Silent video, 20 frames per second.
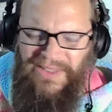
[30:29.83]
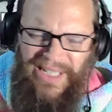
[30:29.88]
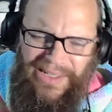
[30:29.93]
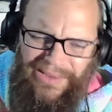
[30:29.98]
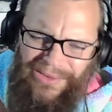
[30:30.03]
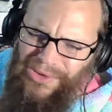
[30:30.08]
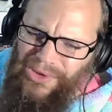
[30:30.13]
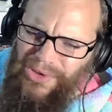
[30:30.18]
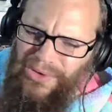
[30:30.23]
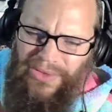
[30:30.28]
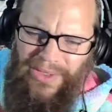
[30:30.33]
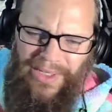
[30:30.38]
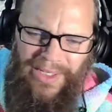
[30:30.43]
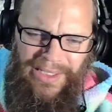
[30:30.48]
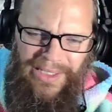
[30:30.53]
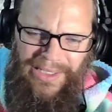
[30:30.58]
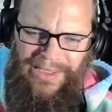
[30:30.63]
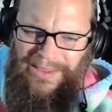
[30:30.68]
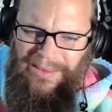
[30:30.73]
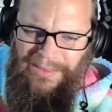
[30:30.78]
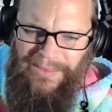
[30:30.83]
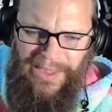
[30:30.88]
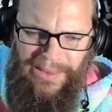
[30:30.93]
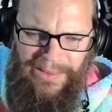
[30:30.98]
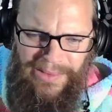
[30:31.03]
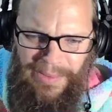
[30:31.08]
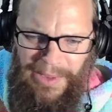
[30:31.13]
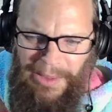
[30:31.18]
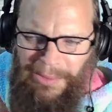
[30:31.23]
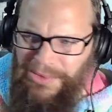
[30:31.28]
Now, do you think that
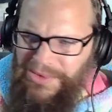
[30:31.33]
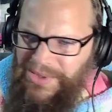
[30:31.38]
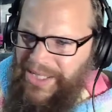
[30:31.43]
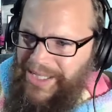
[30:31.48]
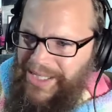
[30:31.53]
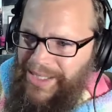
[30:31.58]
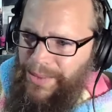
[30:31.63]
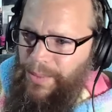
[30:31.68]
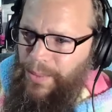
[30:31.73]
sometimes people take it